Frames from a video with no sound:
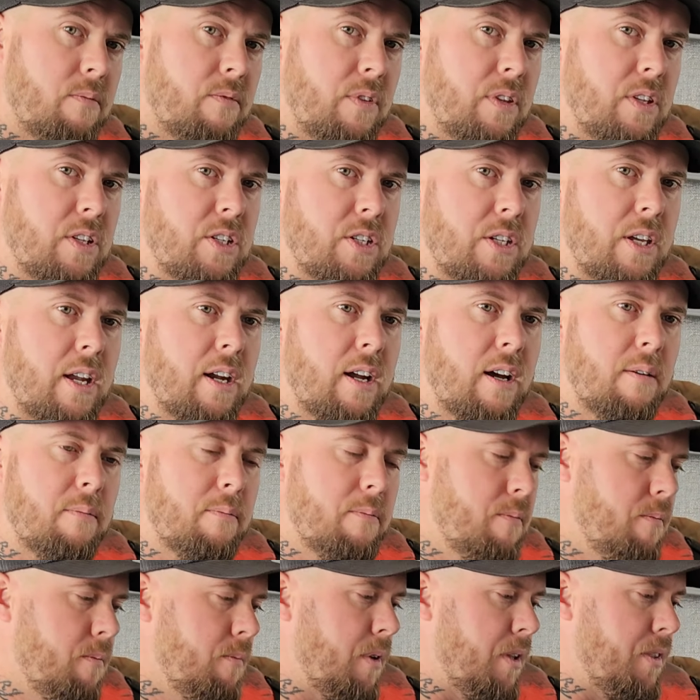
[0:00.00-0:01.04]
for this setup.
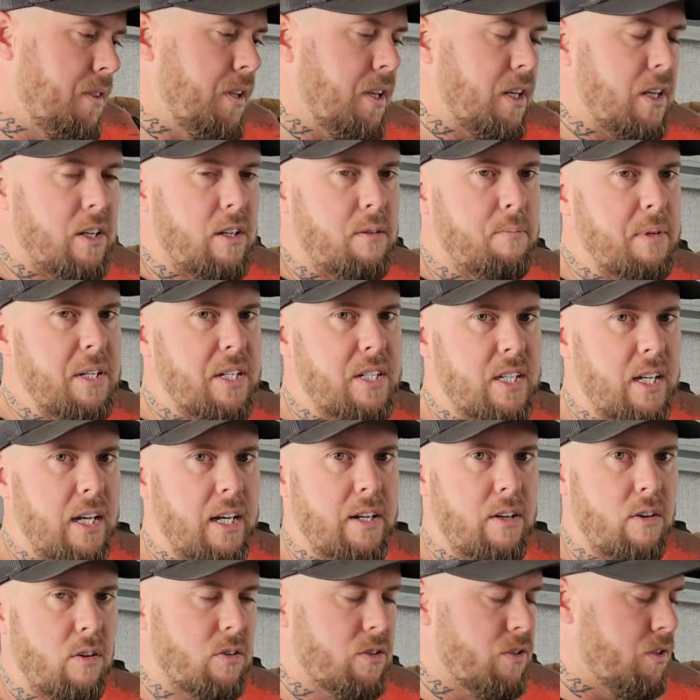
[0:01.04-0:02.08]
I think you'd be silly
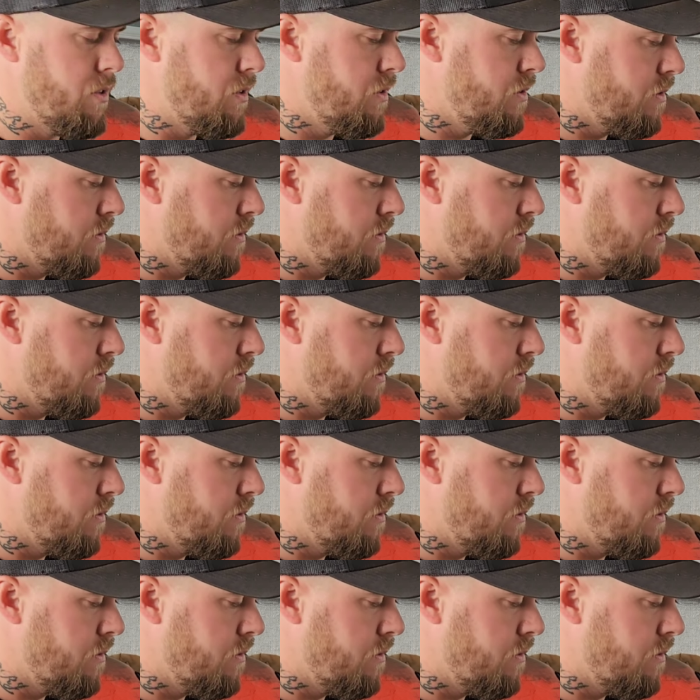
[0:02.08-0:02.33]
not to.